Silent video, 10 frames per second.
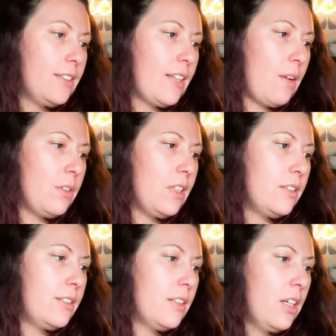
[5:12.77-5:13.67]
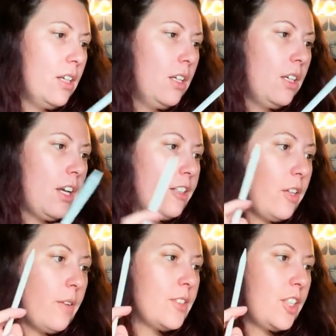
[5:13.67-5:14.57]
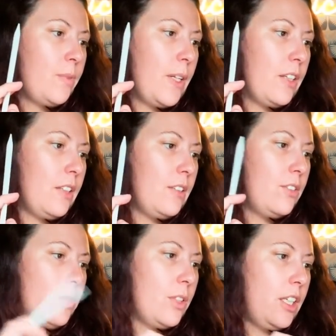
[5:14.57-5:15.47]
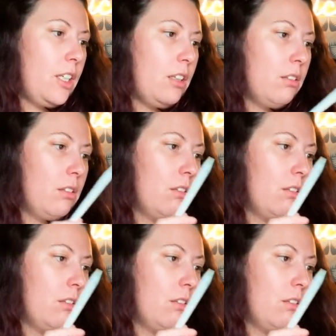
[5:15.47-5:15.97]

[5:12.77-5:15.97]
So that was, I know how much I spent on these, 20,